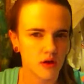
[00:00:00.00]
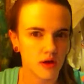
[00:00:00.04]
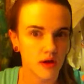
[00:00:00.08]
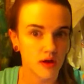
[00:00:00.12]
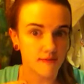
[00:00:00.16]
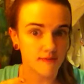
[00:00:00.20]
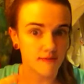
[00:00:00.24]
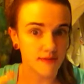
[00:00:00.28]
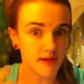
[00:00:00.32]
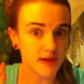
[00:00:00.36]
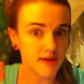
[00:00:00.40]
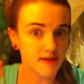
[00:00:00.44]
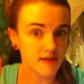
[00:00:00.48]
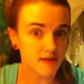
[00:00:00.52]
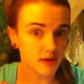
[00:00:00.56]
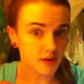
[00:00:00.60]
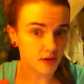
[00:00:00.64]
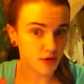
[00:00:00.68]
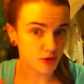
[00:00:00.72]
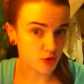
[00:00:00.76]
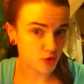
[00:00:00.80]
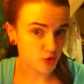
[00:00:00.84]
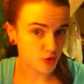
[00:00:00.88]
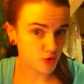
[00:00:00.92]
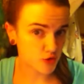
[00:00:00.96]
If that's a
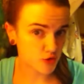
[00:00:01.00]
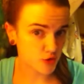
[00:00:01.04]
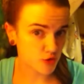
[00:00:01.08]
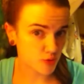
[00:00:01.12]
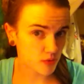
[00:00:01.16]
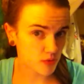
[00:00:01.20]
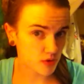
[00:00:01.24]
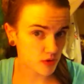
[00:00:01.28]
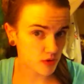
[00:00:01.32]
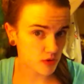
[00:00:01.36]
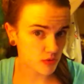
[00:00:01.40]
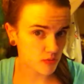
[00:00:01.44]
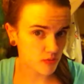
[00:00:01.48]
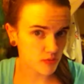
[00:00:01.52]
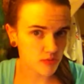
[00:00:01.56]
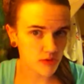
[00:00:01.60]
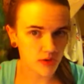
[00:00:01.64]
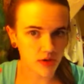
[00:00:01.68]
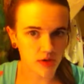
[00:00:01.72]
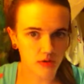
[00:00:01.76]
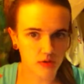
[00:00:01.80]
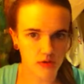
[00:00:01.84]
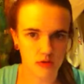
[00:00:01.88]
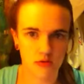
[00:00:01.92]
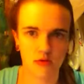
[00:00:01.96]
YouTuber,
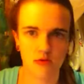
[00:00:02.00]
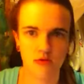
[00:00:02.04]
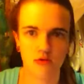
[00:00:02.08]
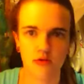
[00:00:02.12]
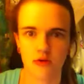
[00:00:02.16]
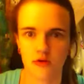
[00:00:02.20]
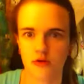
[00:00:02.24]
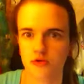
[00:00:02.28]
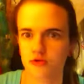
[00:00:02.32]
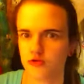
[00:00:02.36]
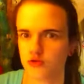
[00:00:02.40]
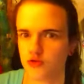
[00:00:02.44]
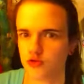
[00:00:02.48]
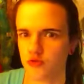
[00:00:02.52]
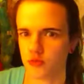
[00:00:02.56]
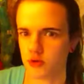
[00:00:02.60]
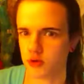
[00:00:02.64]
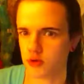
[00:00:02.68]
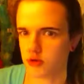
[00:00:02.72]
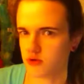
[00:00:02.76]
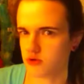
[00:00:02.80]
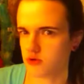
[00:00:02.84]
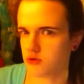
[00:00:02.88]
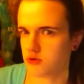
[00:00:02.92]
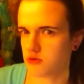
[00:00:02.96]
but they're
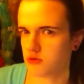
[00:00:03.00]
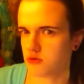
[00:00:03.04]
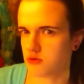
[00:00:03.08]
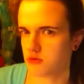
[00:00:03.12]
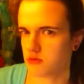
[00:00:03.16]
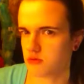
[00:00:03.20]
YouTubers.